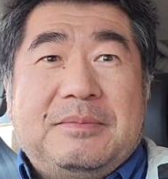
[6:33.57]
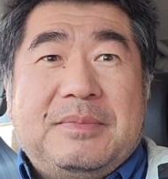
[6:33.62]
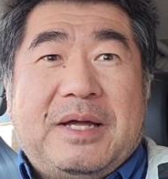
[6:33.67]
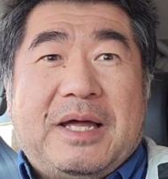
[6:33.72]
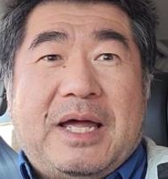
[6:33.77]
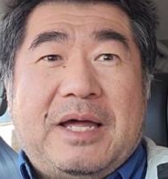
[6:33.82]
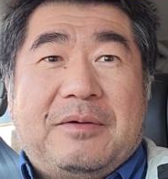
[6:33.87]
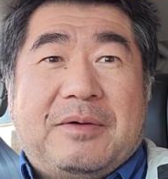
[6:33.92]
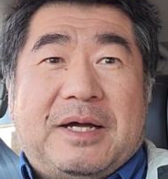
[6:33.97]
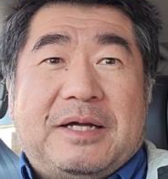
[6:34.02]

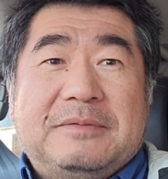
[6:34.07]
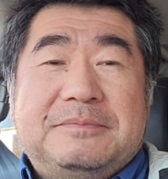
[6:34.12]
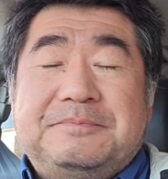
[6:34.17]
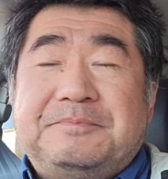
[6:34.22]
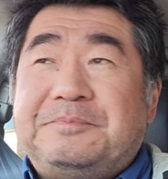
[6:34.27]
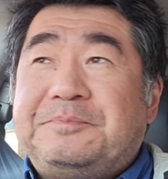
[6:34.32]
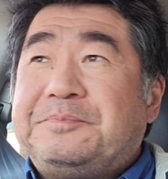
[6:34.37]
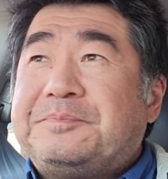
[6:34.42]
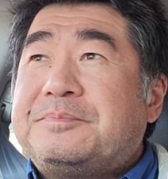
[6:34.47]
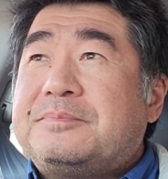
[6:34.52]
Anyway,
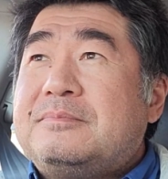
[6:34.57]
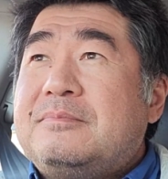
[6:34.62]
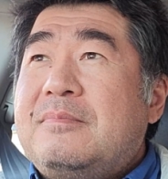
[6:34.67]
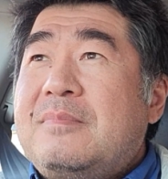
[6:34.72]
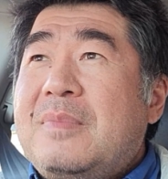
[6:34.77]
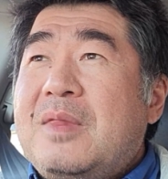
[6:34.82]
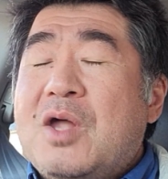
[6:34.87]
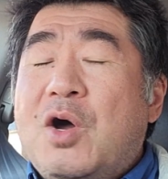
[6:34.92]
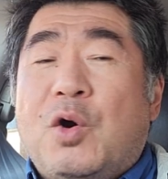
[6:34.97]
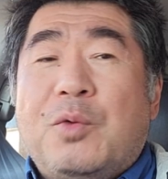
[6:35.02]

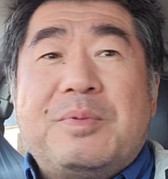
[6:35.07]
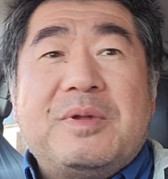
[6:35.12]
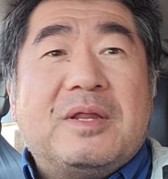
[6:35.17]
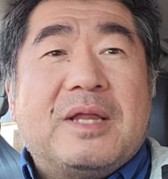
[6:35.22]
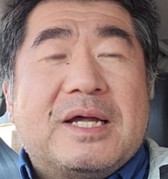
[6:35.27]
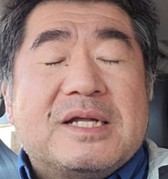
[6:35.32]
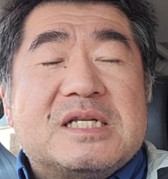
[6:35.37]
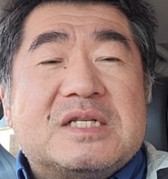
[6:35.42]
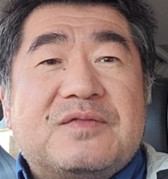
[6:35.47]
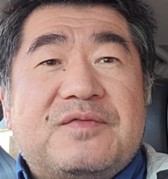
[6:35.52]
hope you
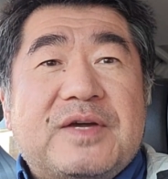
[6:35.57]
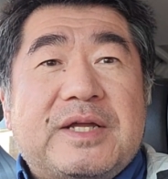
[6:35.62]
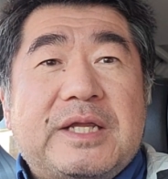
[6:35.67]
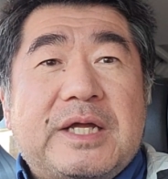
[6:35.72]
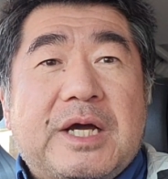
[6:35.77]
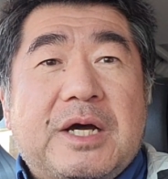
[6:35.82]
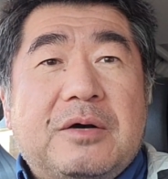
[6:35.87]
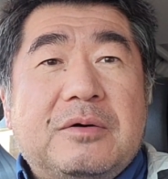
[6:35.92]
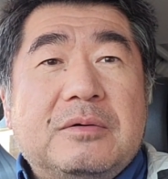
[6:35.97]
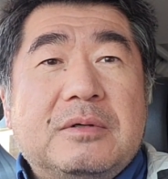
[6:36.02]
liked this
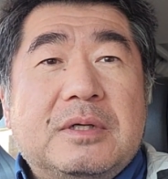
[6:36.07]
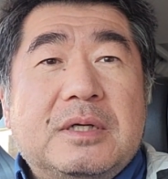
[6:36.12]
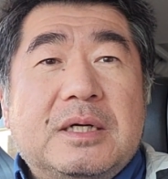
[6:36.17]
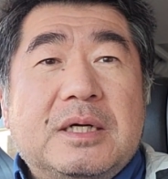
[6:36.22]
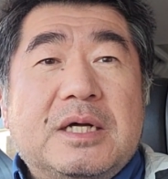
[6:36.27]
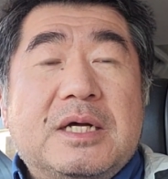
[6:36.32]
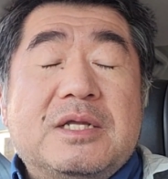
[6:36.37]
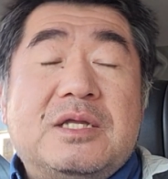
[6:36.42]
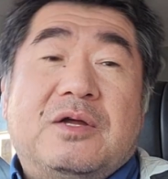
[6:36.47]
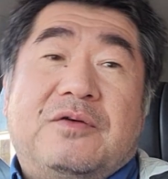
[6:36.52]
video.
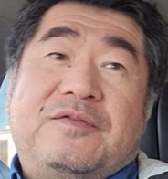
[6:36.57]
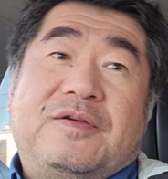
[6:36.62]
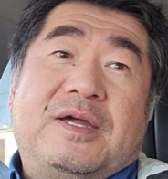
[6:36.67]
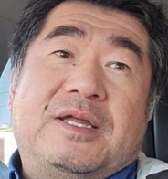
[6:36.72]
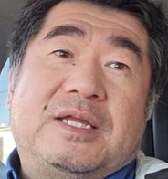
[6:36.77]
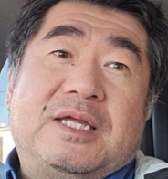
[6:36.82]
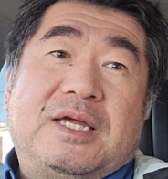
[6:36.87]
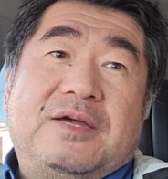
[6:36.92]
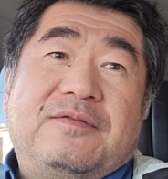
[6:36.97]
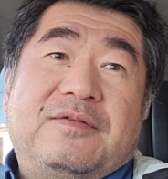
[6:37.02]
Don't forget
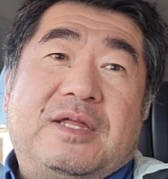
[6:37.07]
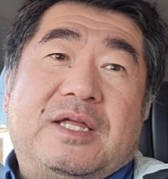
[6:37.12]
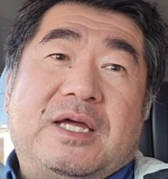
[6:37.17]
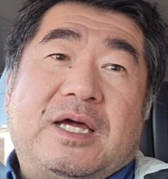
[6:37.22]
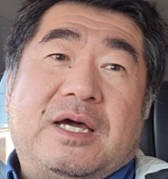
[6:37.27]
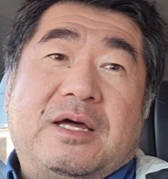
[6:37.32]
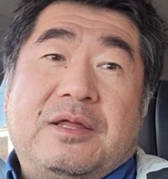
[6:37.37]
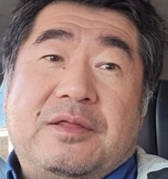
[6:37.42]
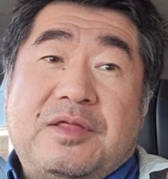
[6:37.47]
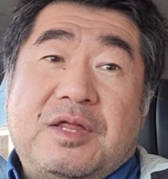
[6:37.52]
to give it
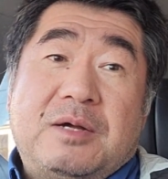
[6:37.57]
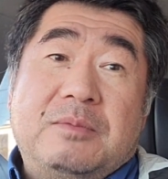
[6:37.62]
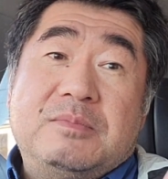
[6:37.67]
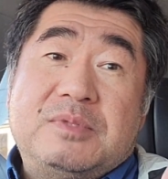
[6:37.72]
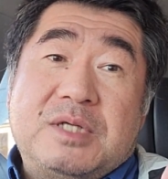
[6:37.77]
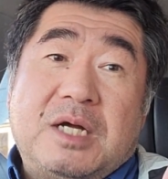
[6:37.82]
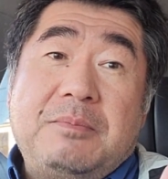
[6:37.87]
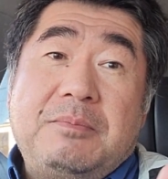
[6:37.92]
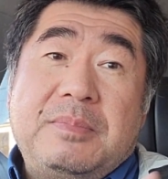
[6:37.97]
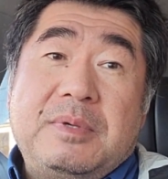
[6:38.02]
a thumbs
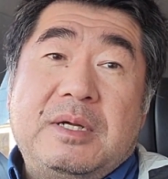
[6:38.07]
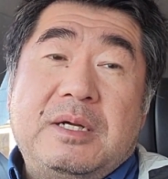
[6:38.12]
up.